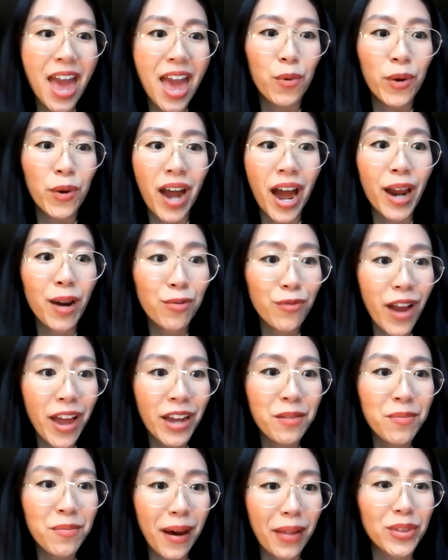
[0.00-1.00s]
And when I
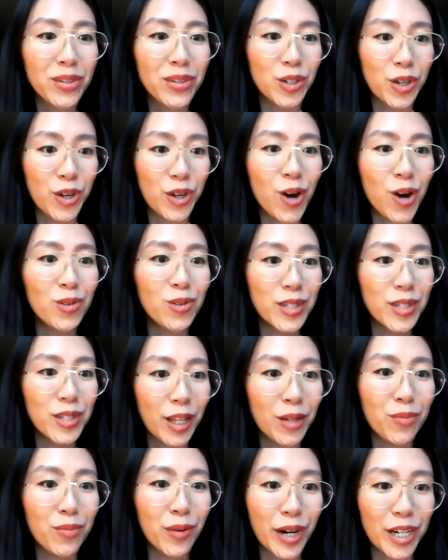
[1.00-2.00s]
read about the Sukkot
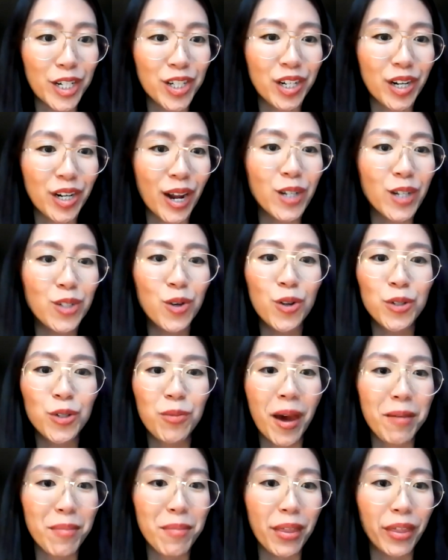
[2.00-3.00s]
celebration, I told
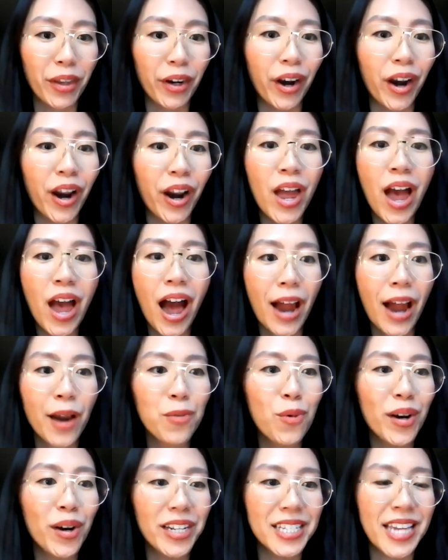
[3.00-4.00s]
my mother I
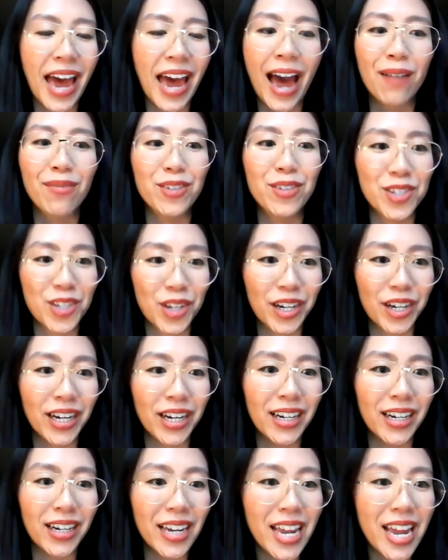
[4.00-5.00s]
wanted to have a
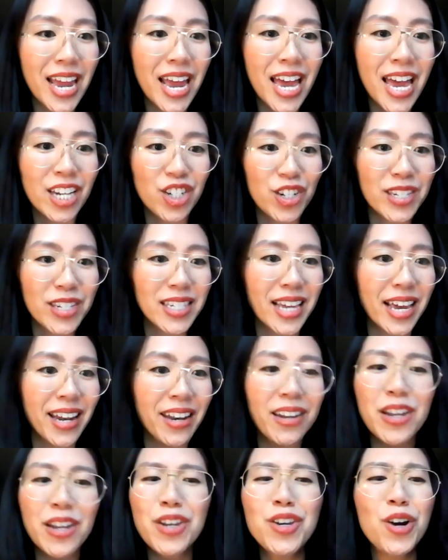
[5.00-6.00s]
sukkah. And she
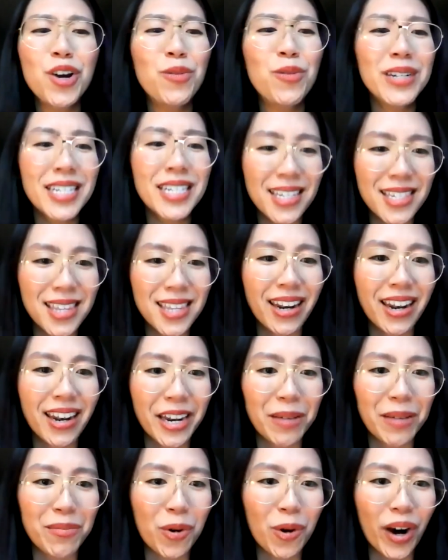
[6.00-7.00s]
said, no one does that
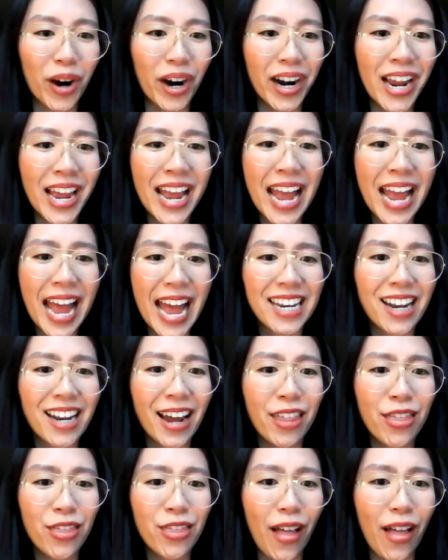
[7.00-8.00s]
anymore. And
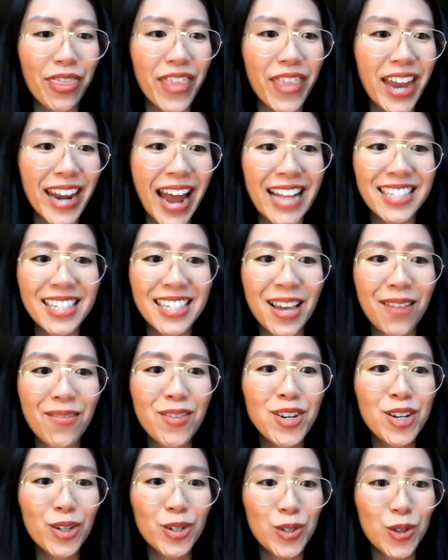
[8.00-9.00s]
I thought then at
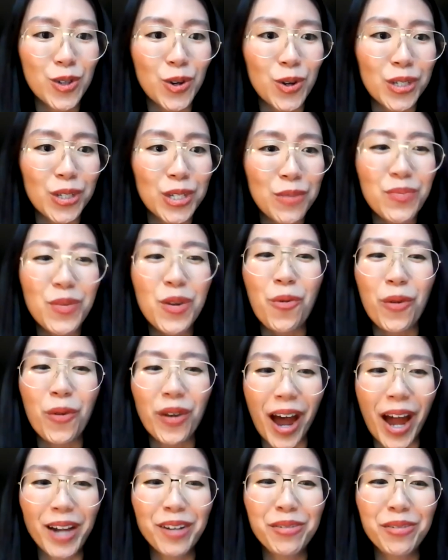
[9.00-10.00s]
7 years old,
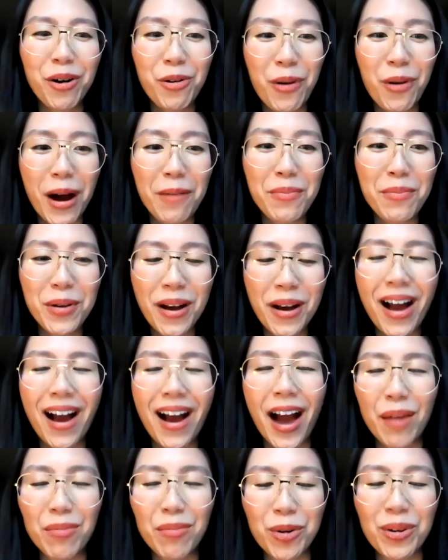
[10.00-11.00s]
when I grow up,
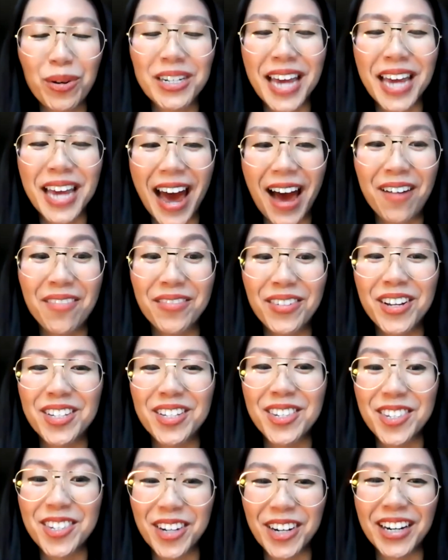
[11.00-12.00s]
I'm going to have
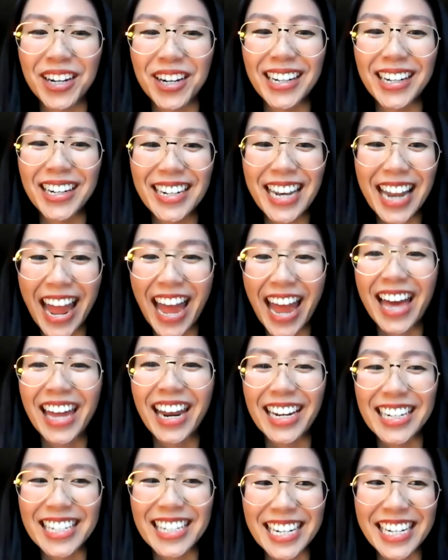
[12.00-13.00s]
a sukkah.
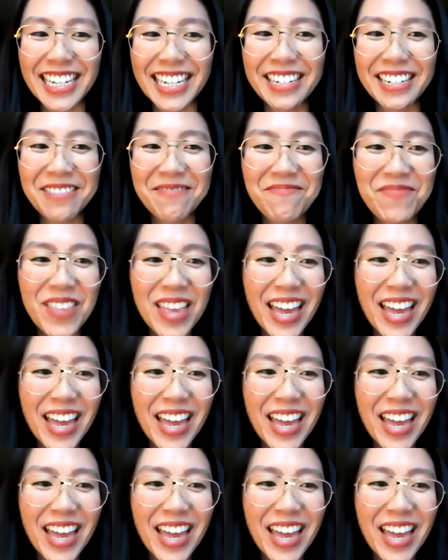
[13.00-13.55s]
And I did,